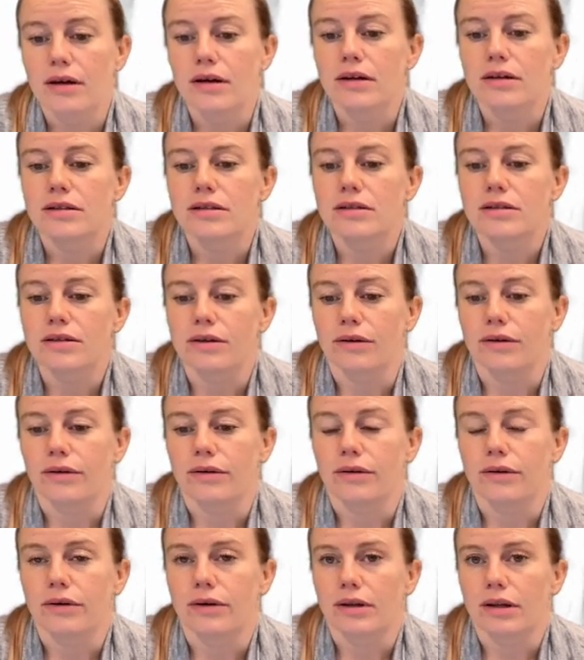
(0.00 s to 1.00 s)

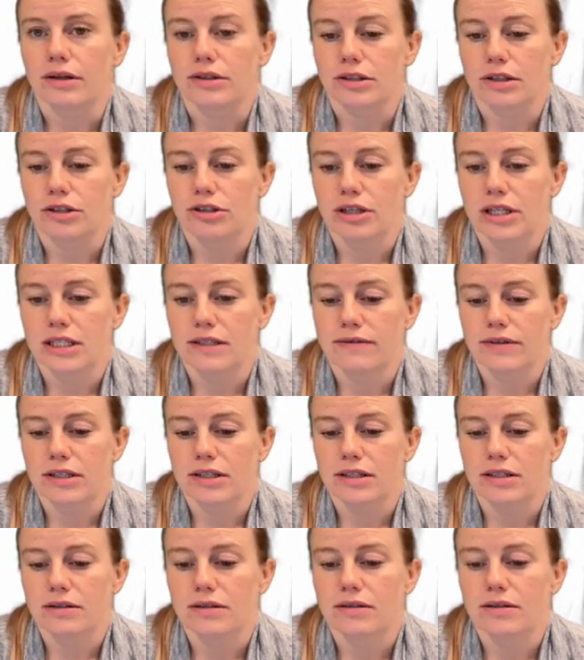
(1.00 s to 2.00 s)
So there's our
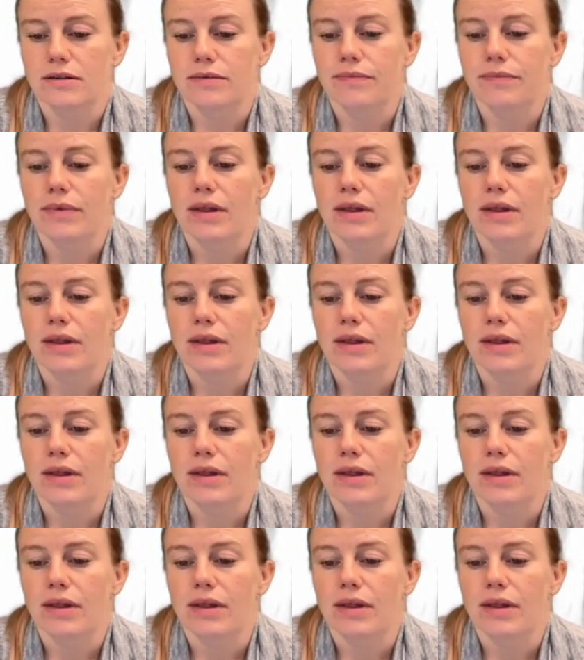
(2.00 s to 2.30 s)
transversal.